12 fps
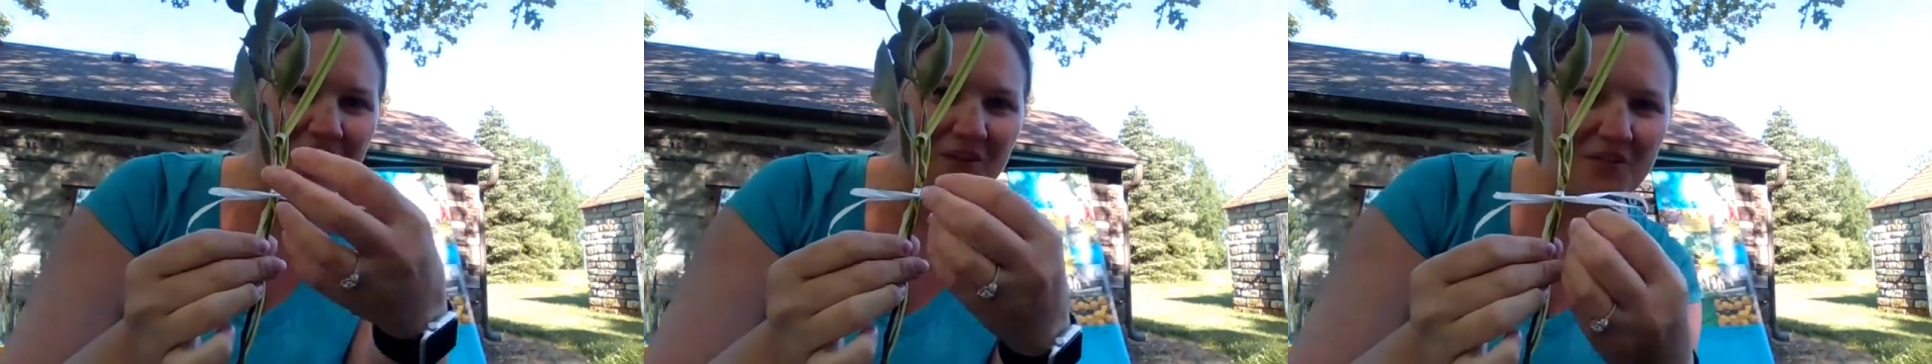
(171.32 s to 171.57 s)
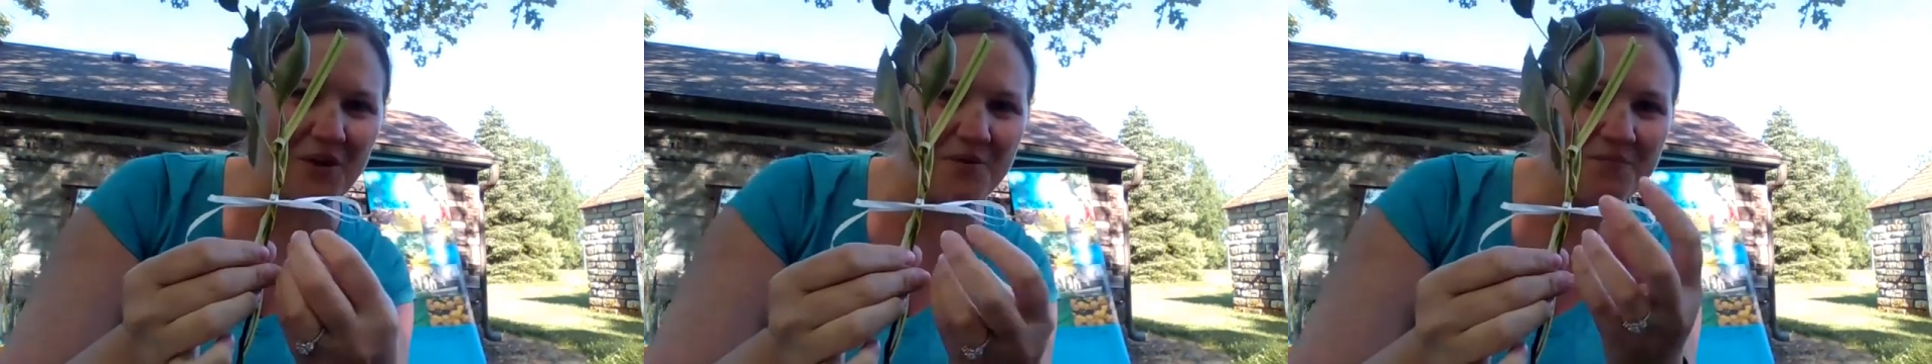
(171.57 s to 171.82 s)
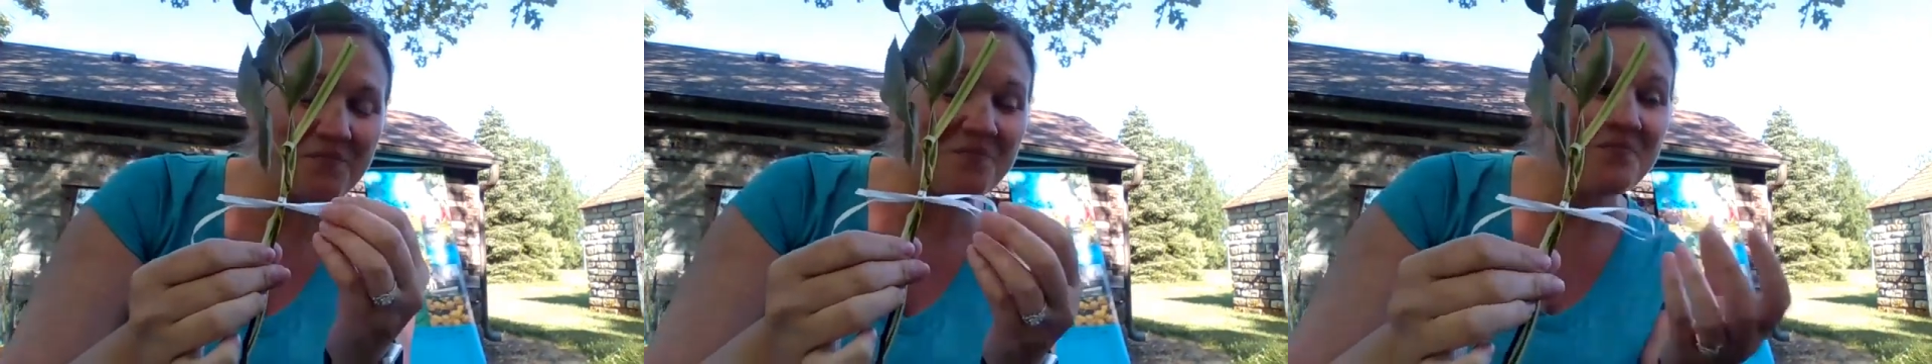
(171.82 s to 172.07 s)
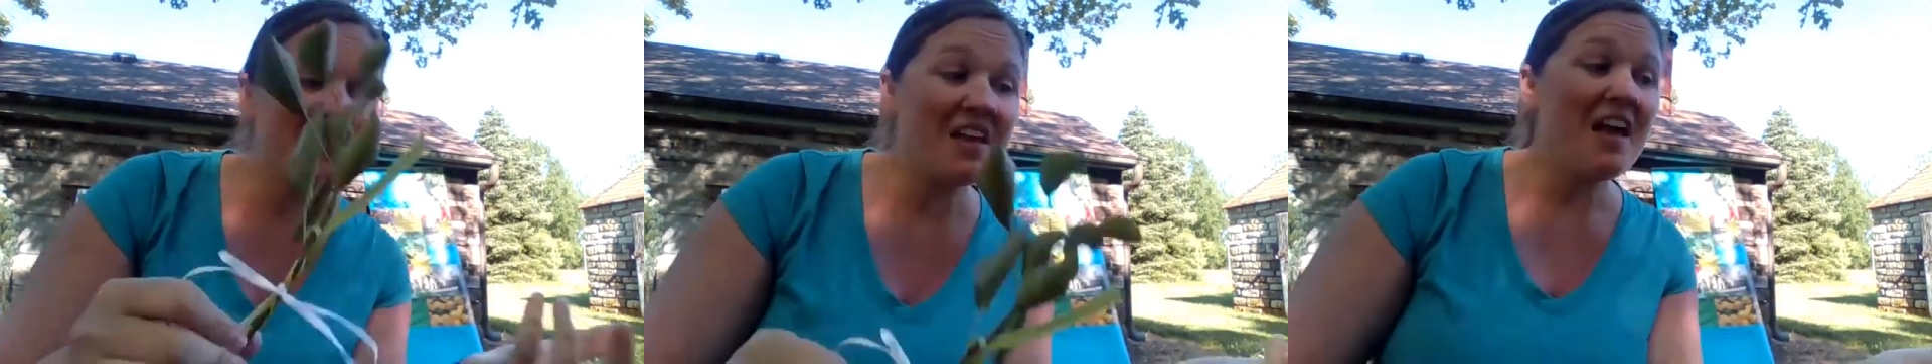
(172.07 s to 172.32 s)
on there.
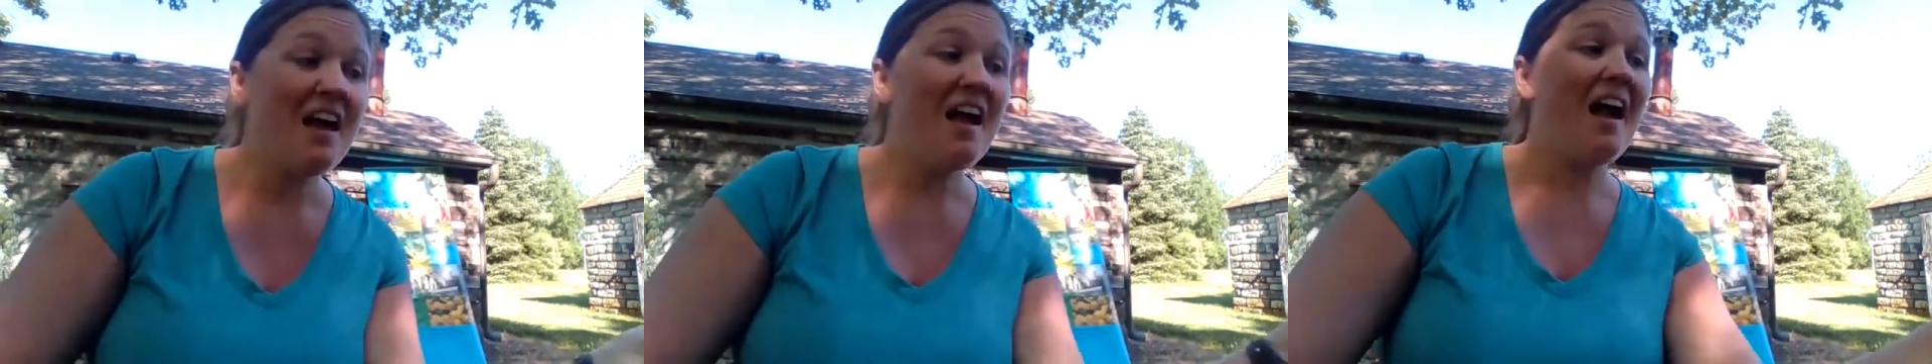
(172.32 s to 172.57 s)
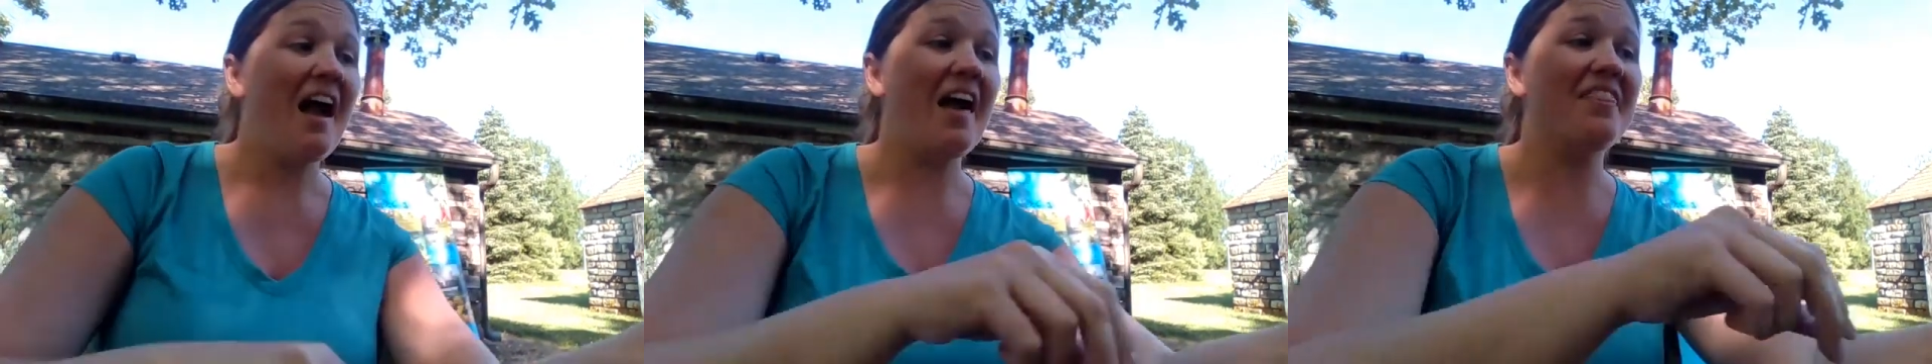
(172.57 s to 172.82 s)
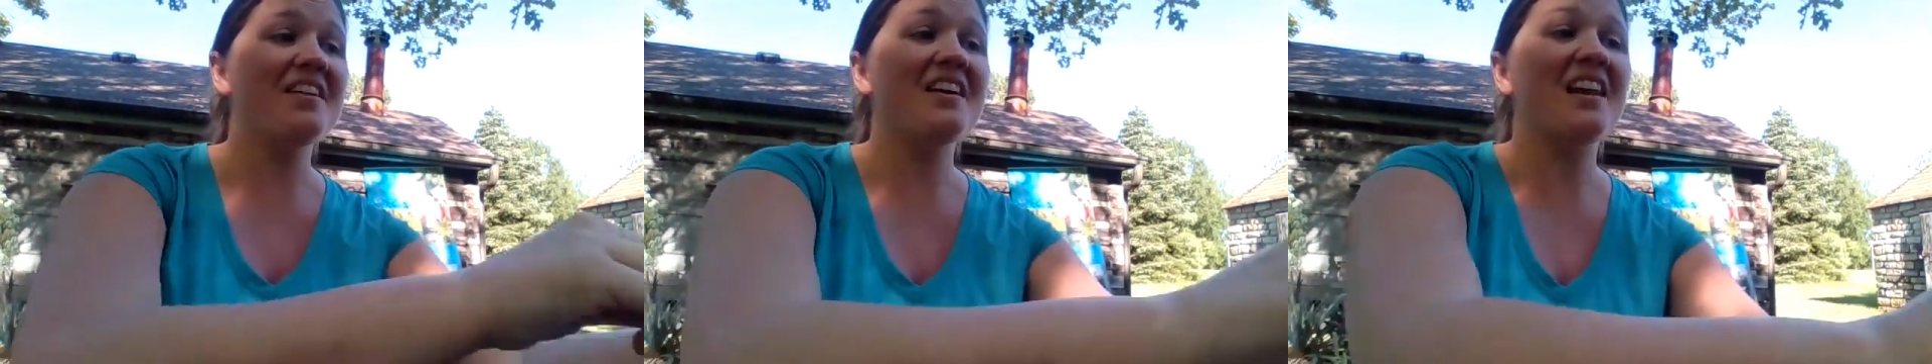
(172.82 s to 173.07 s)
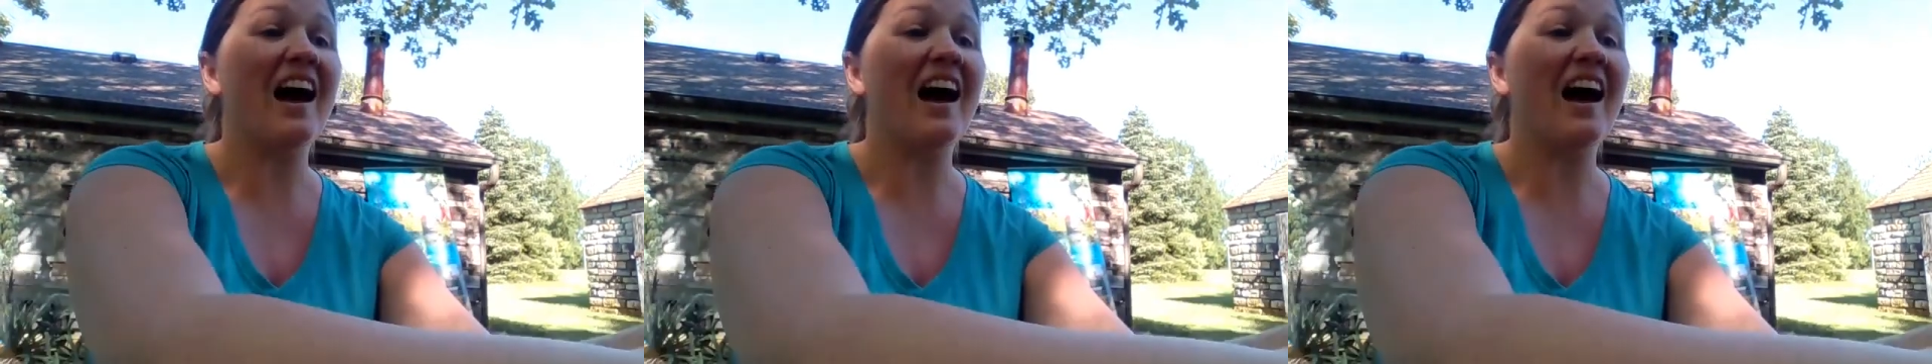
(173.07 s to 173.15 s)
And then